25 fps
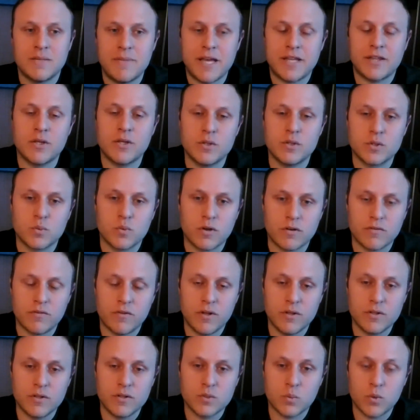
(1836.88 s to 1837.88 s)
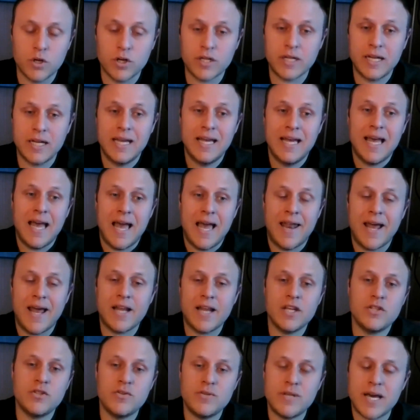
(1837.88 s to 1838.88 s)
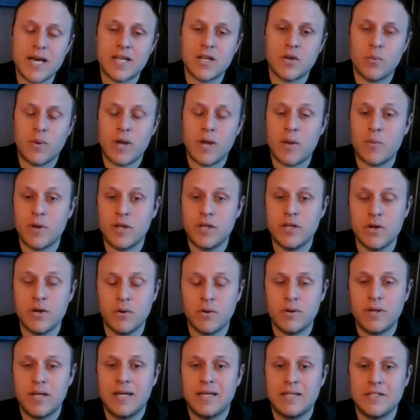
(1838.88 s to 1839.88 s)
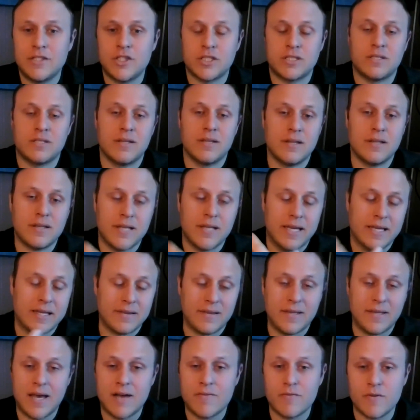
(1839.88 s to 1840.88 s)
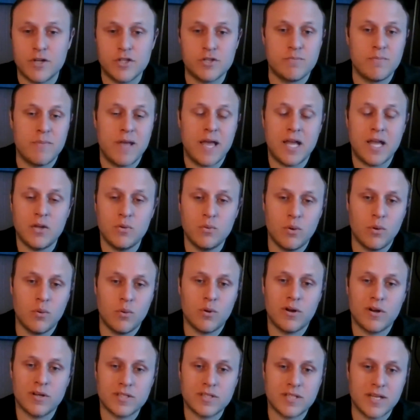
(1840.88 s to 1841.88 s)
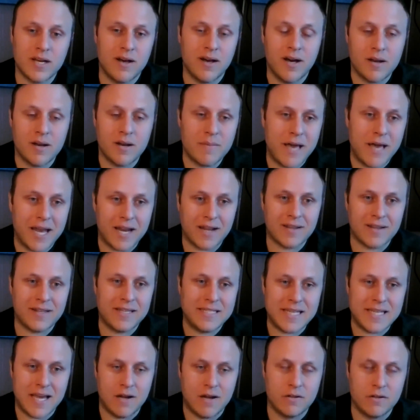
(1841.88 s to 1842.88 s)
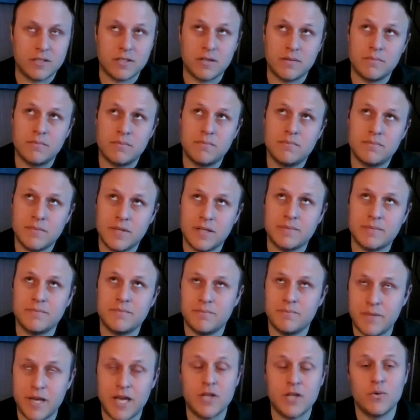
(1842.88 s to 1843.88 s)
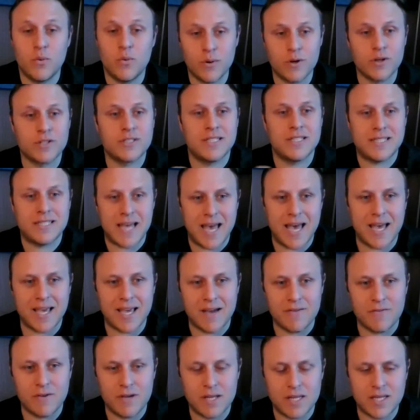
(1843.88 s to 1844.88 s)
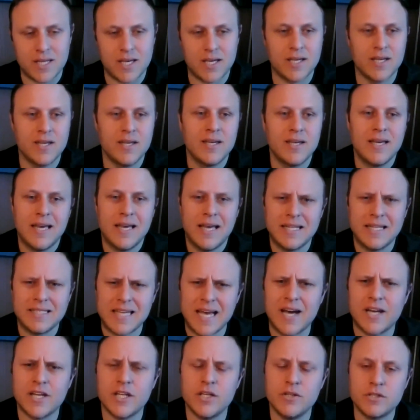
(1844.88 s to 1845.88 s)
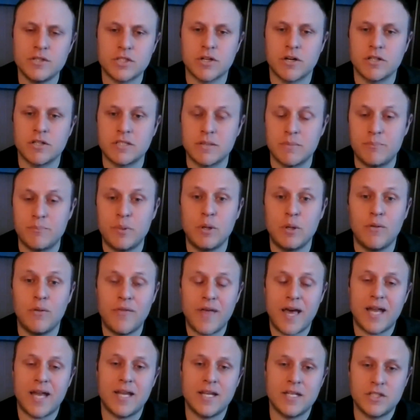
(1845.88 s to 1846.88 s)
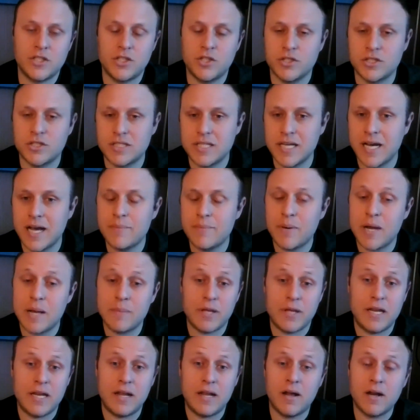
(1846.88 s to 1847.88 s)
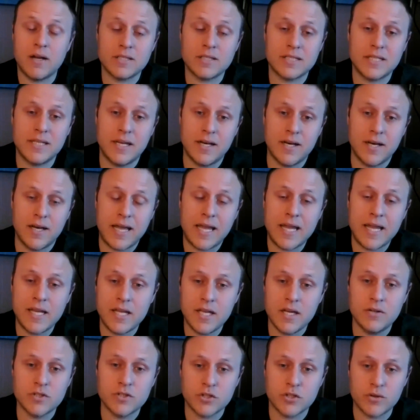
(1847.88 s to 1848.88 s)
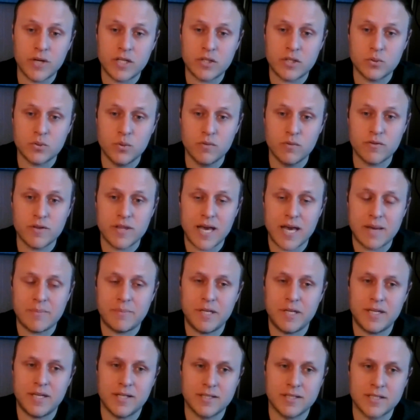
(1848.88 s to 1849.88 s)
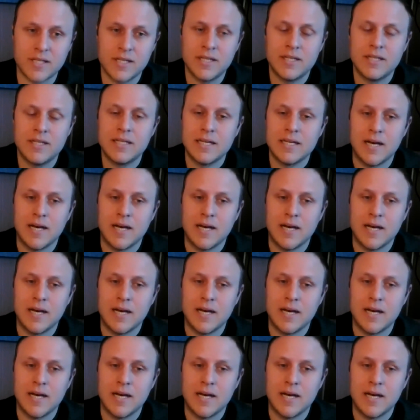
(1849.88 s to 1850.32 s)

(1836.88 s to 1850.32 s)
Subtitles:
to make those workflows work? And how do you do that in a way where you don't just like leverage manual work to automatically or to manual work to tag everything? It's how do you start to build that into your CI pipeline? And honestly, ADO is a great tool for that because